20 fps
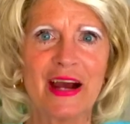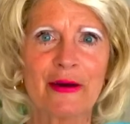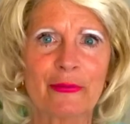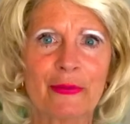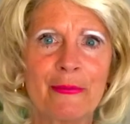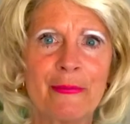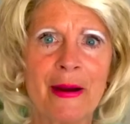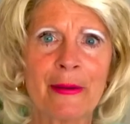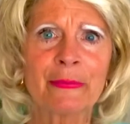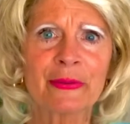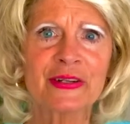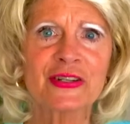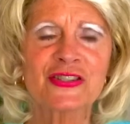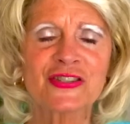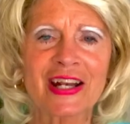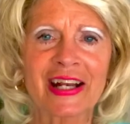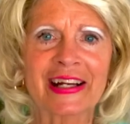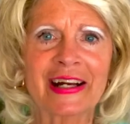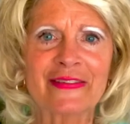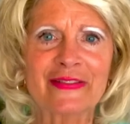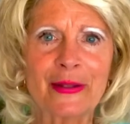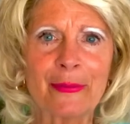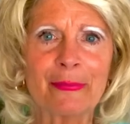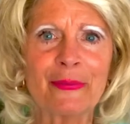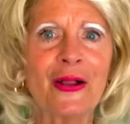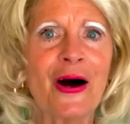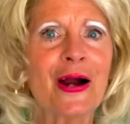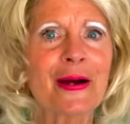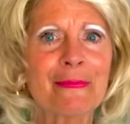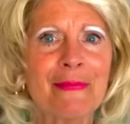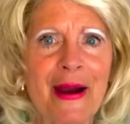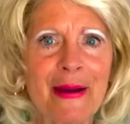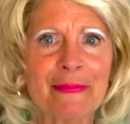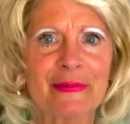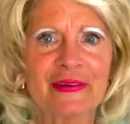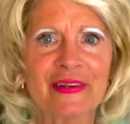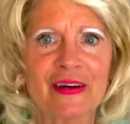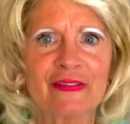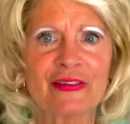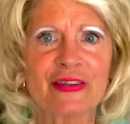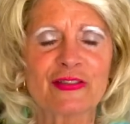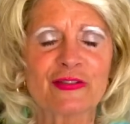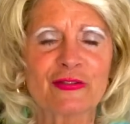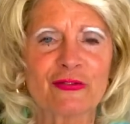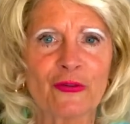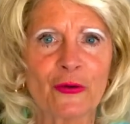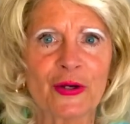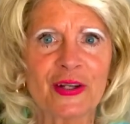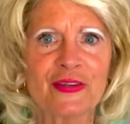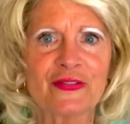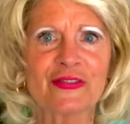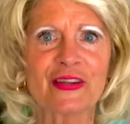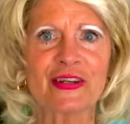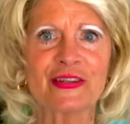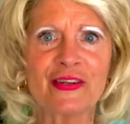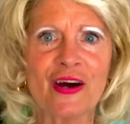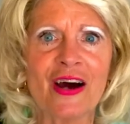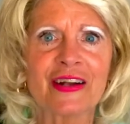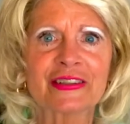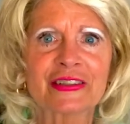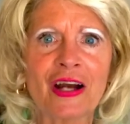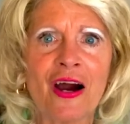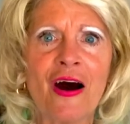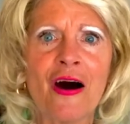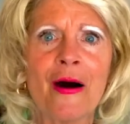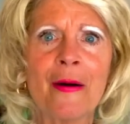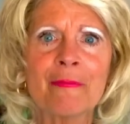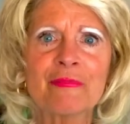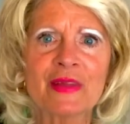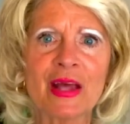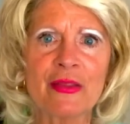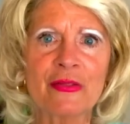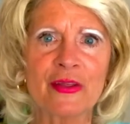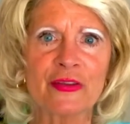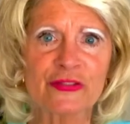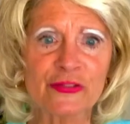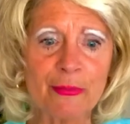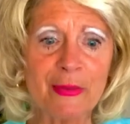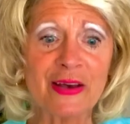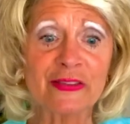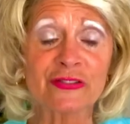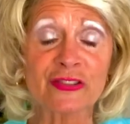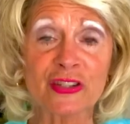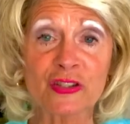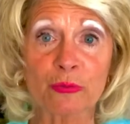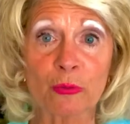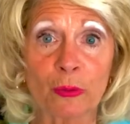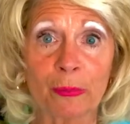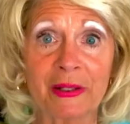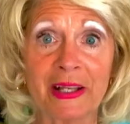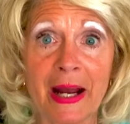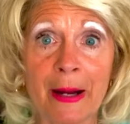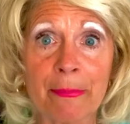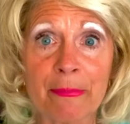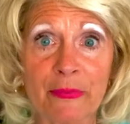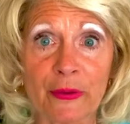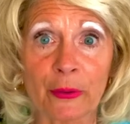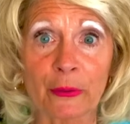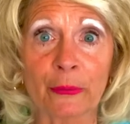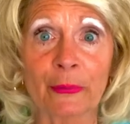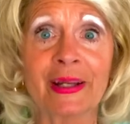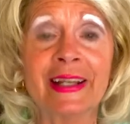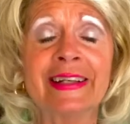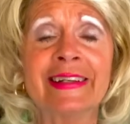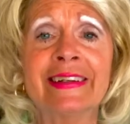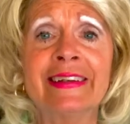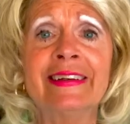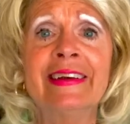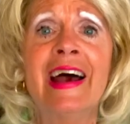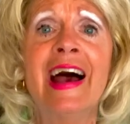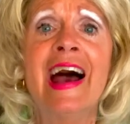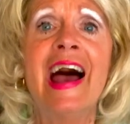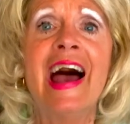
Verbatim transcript: Remember to check out the blog, mybelovedsvoice.com. This message will be up there written.